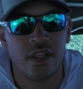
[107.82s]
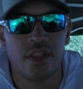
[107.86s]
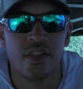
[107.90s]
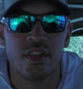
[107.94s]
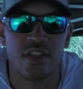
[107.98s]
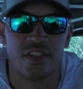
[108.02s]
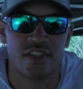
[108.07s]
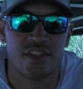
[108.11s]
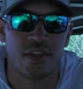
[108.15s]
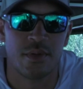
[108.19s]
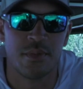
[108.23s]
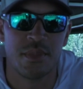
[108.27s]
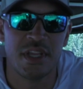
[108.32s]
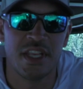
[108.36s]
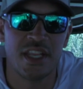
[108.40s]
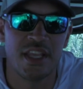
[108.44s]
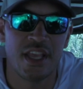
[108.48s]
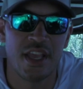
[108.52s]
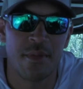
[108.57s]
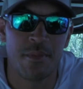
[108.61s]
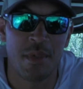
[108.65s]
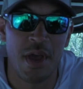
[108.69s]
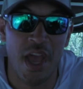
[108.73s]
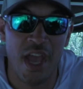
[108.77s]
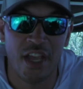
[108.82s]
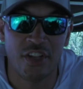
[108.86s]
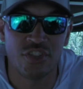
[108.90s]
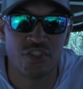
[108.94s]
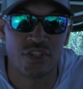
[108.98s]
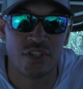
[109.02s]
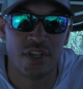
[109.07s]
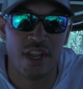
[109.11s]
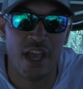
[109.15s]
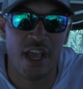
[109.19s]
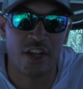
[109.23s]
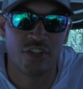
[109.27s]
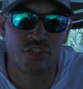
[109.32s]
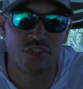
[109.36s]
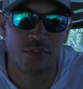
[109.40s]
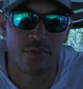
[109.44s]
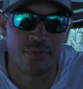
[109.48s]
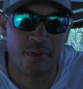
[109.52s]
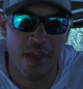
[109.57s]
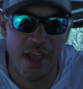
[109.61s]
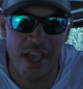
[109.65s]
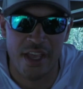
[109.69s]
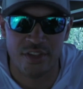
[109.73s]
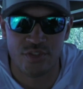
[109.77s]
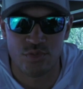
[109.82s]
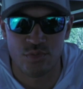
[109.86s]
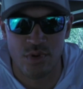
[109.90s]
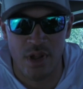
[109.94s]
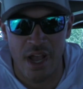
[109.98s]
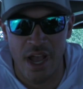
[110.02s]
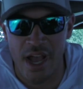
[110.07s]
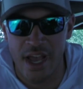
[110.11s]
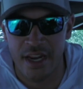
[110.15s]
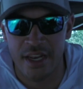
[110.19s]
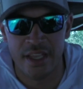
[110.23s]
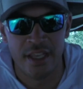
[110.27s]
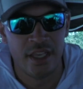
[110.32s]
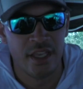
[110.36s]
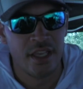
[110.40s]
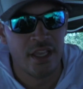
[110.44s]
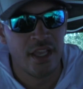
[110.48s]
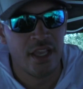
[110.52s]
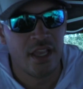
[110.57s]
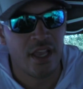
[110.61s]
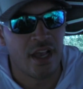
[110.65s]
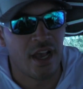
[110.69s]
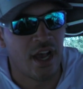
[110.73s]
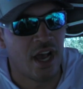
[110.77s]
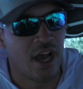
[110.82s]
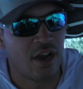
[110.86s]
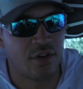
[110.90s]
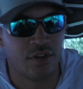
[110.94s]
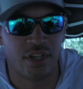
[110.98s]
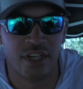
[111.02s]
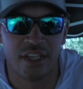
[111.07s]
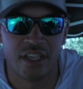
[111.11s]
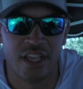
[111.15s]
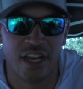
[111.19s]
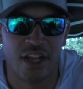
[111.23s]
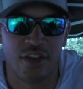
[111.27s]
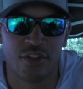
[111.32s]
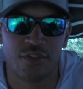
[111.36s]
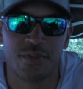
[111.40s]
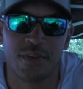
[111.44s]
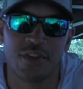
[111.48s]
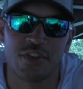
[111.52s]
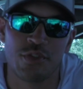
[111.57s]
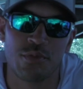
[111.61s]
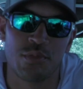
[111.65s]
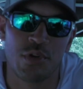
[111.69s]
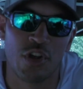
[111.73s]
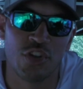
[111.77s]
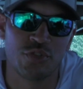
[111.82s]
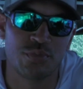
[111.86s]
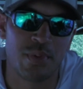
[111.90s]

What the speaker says: This is a medium action, extra fast rod. Again, I was fishing brush